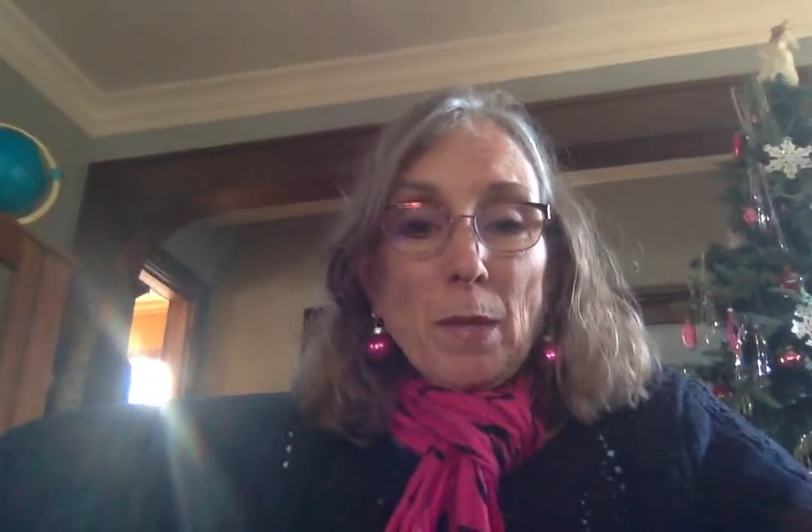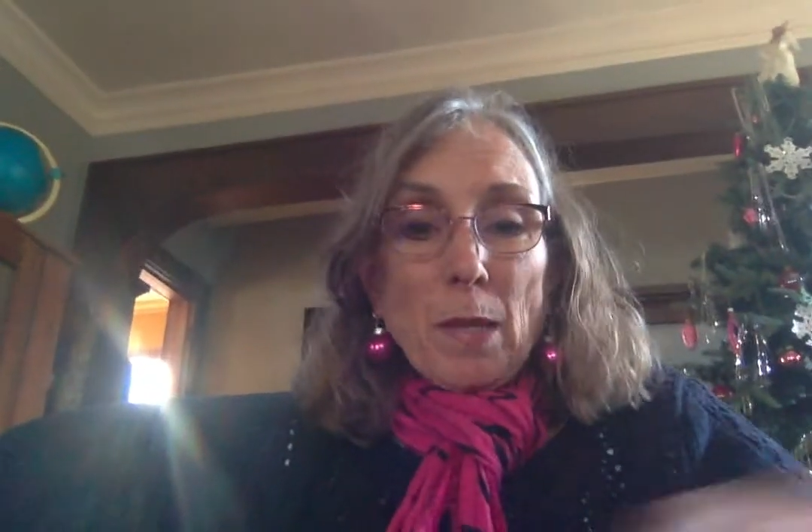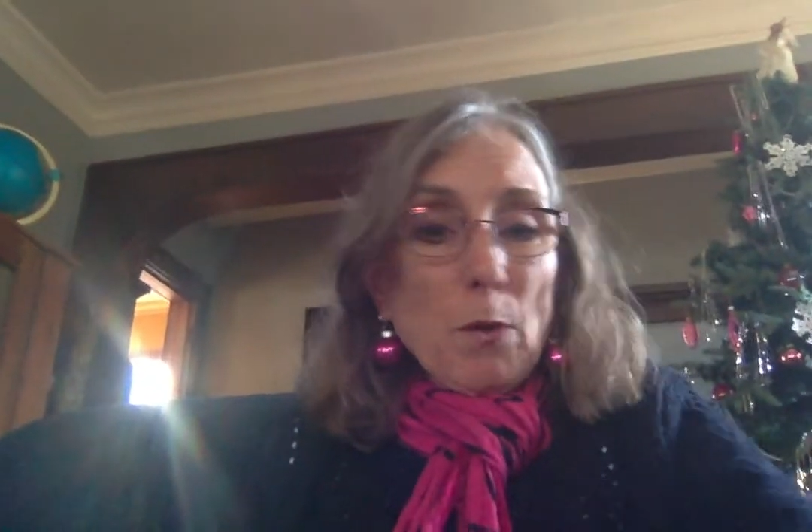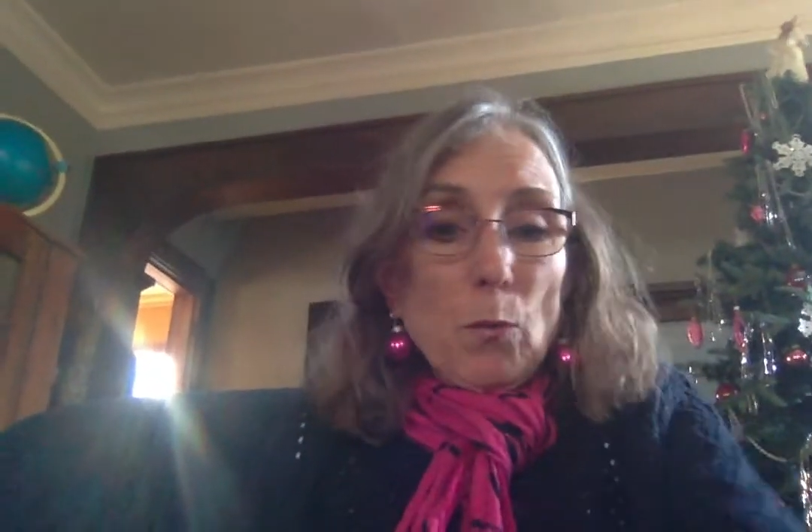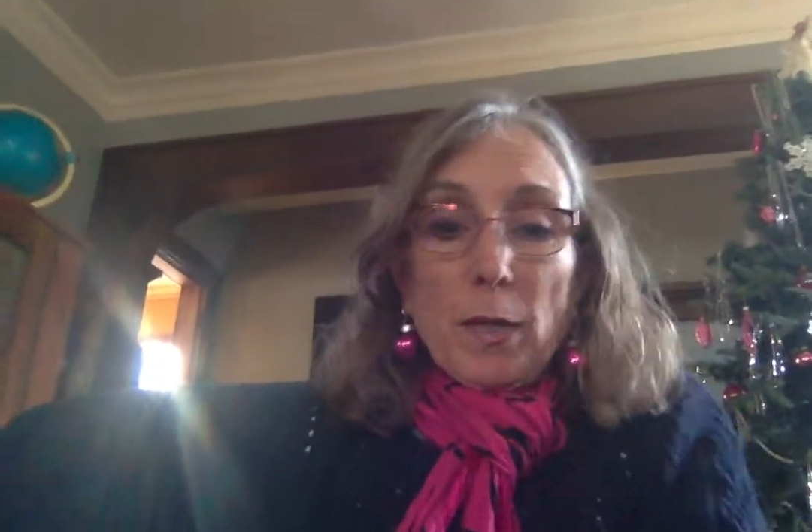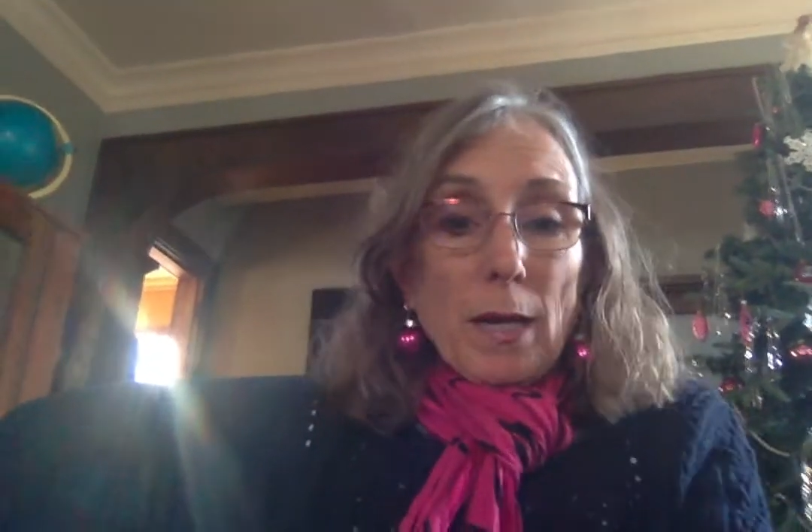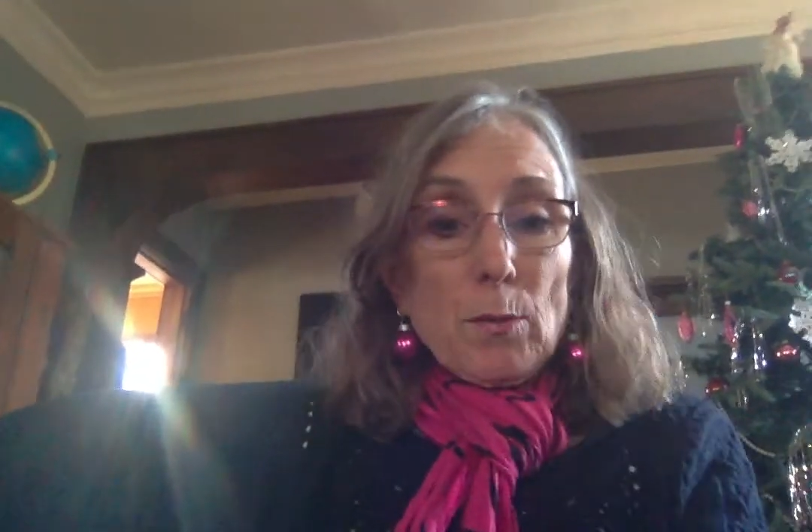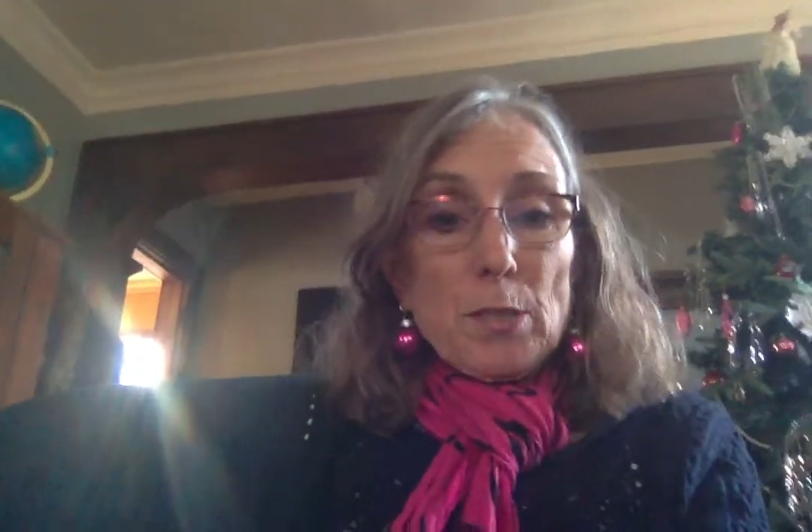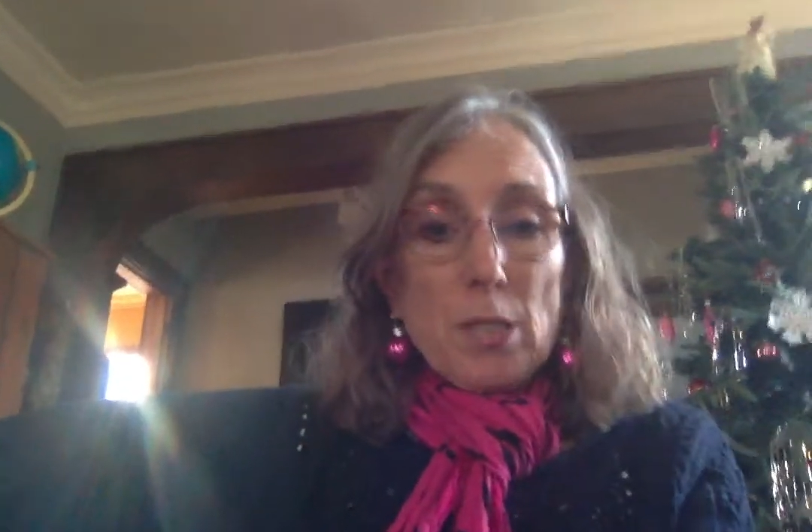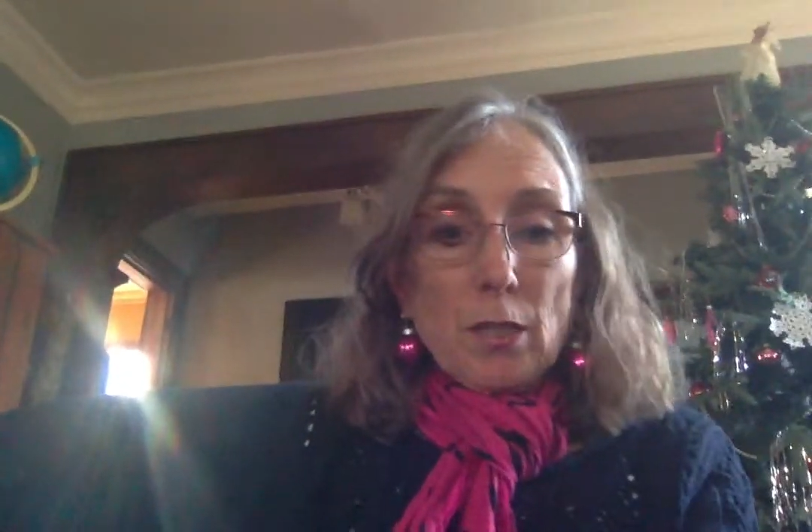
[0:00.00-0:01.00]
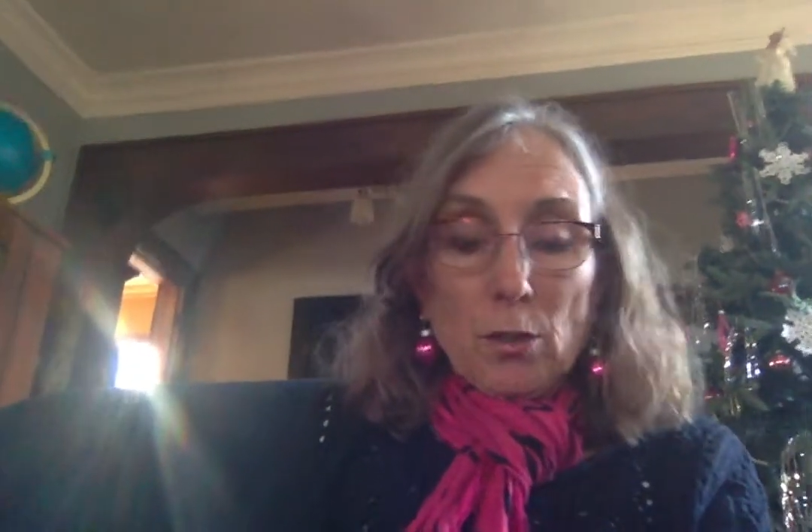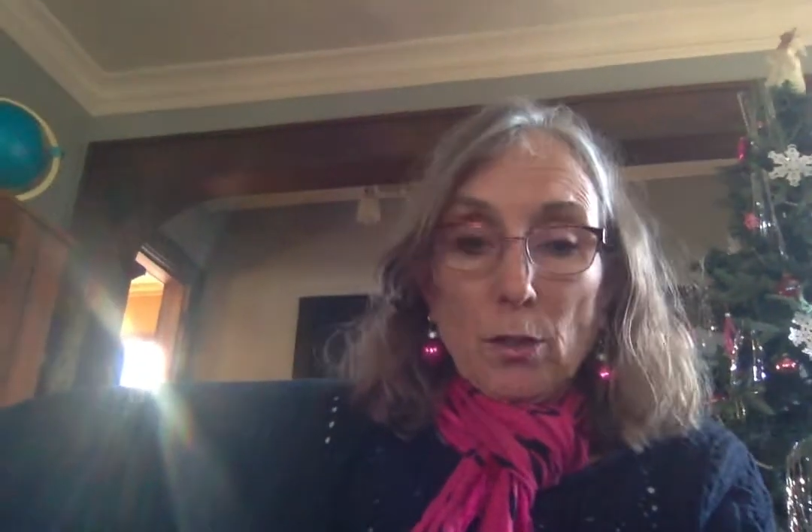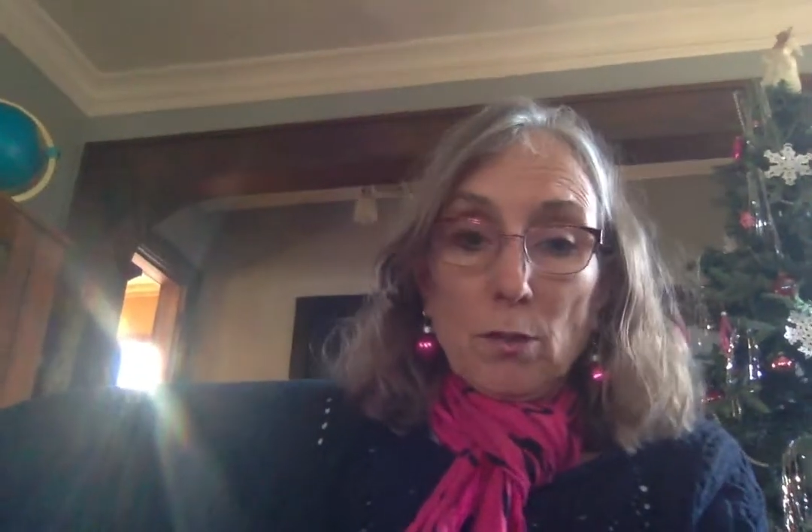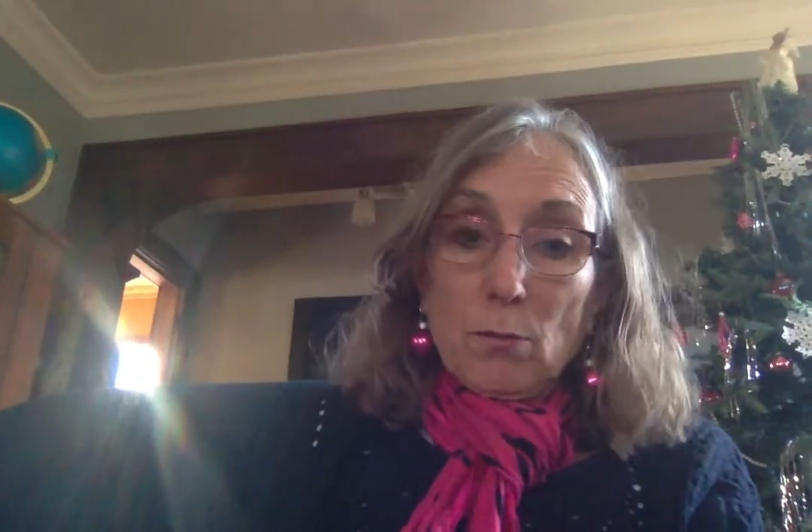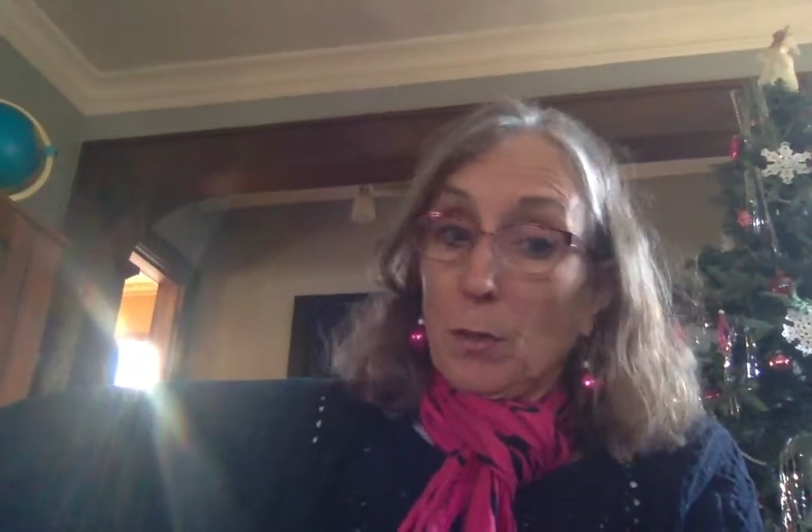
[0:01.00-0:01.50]
But when I was a
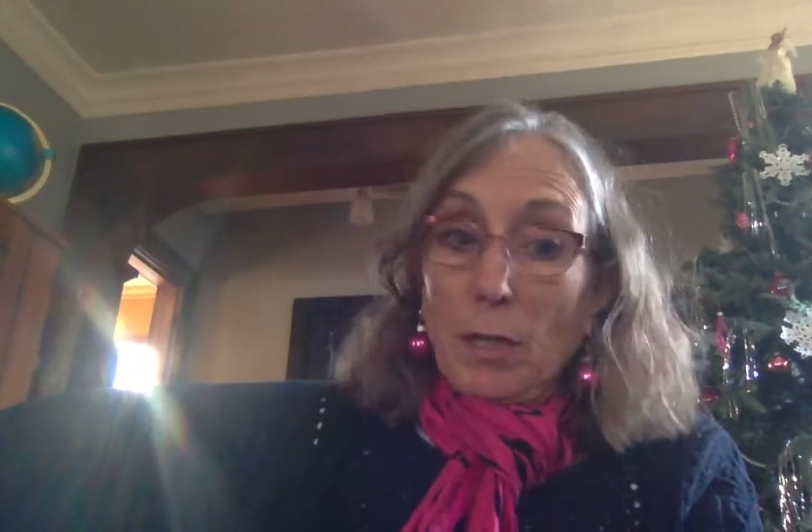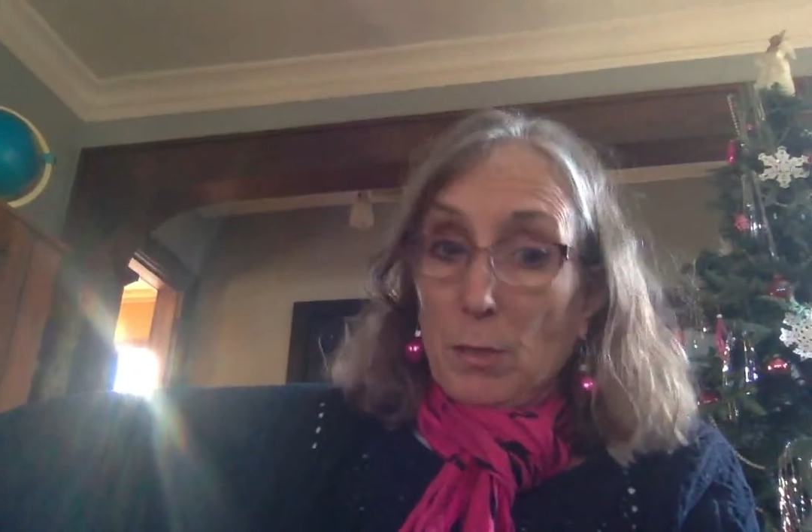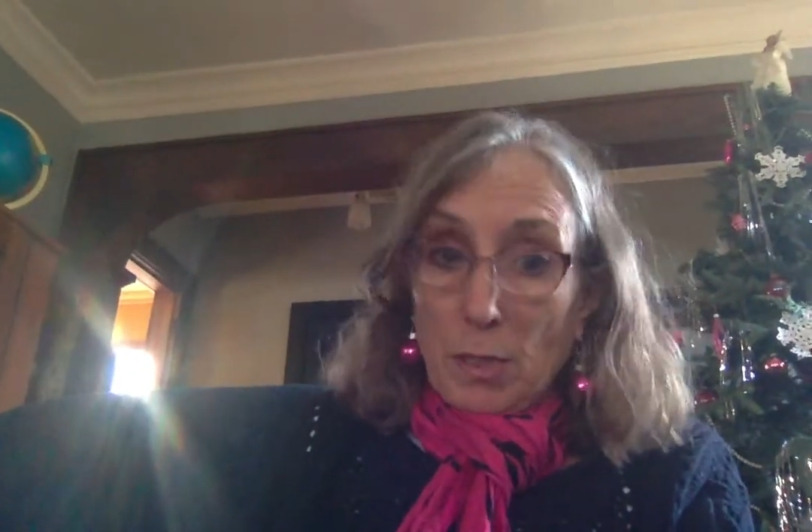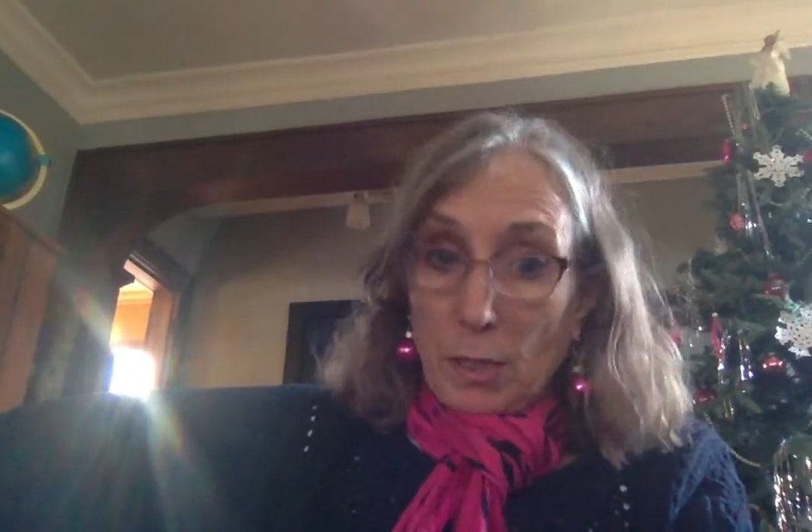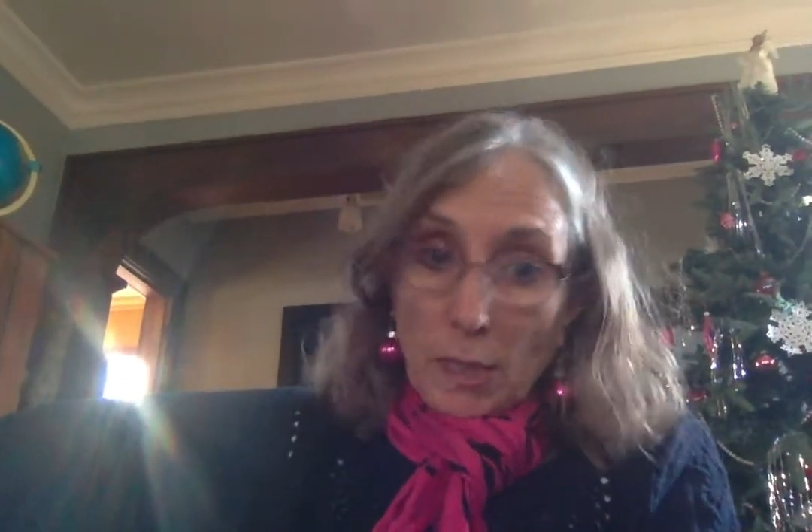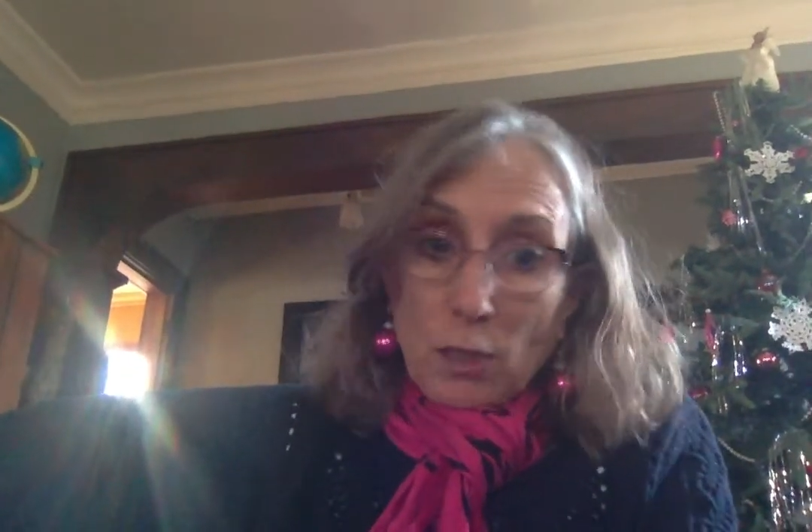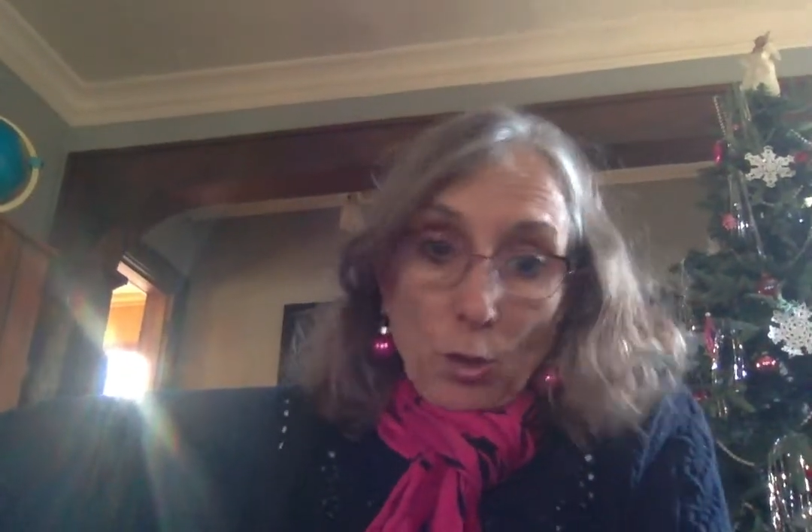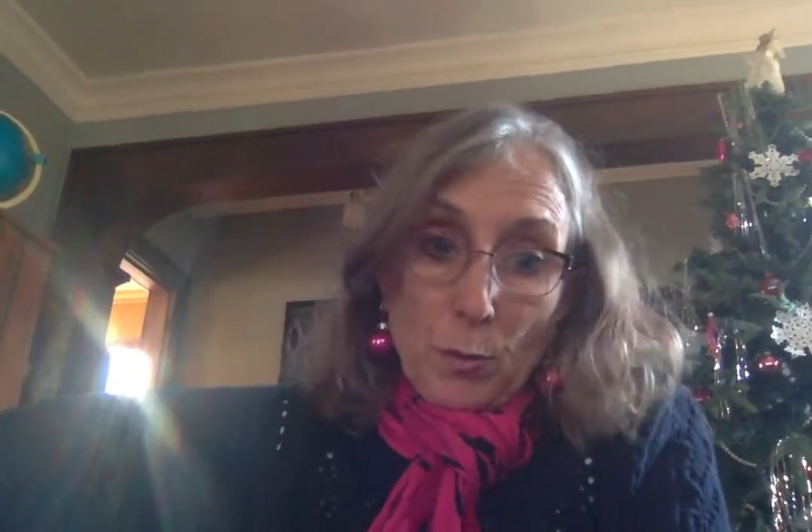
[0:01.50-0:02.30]
little girl,